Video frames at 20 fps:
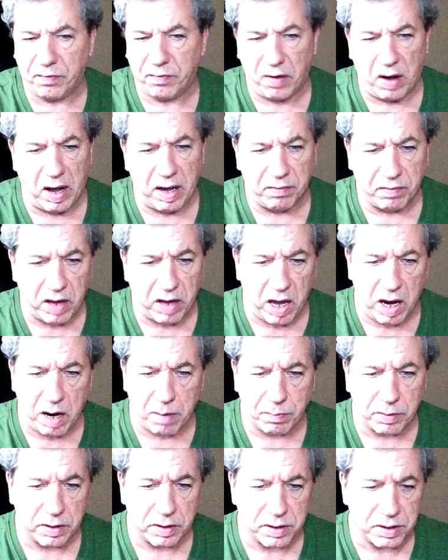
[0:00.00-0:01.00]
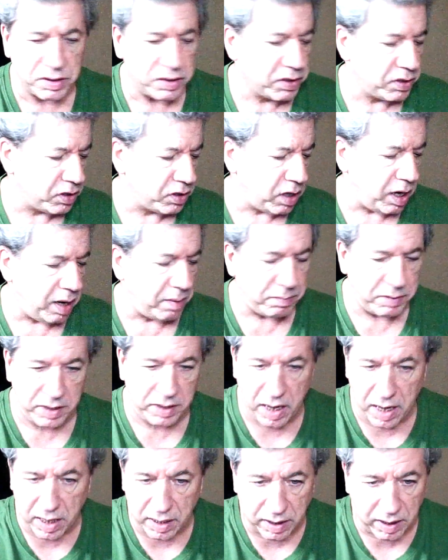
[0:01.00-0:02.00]
5 cameras, top
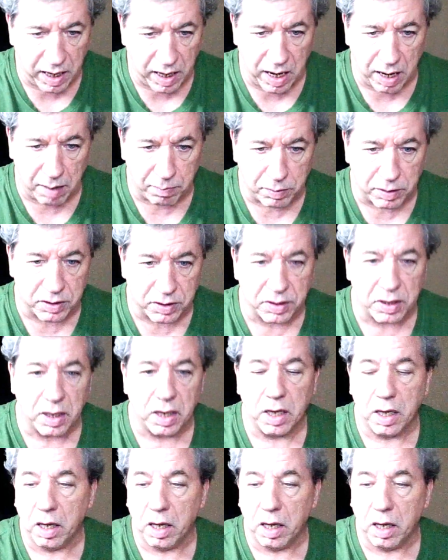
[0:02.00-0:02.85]
10 cameras